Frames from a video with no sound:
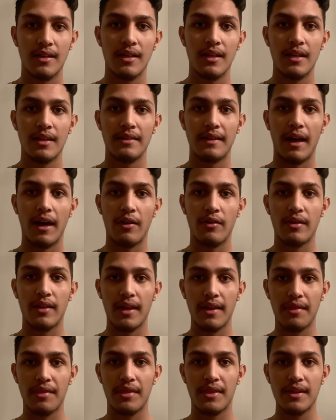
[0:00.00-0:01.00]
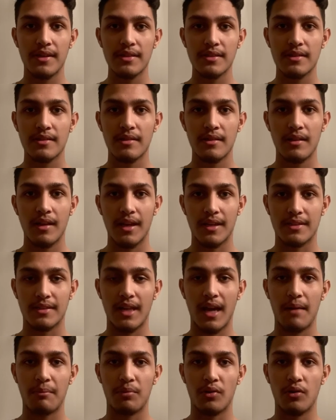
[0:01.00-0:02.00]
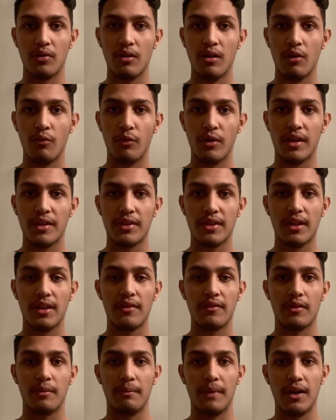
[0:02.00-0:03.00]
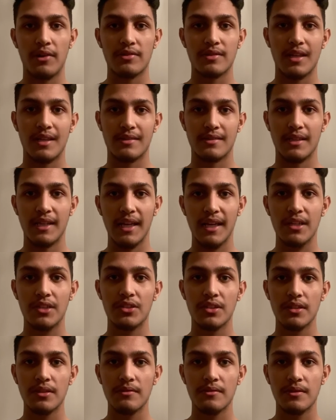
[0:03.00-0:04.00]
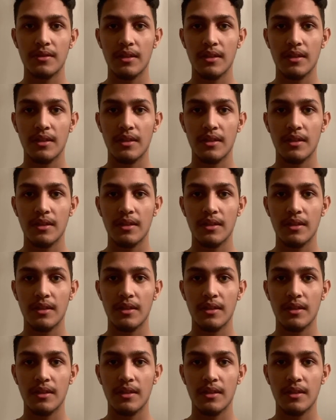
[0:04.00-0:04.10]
Now, in this example, we can think of the mouse as the agent.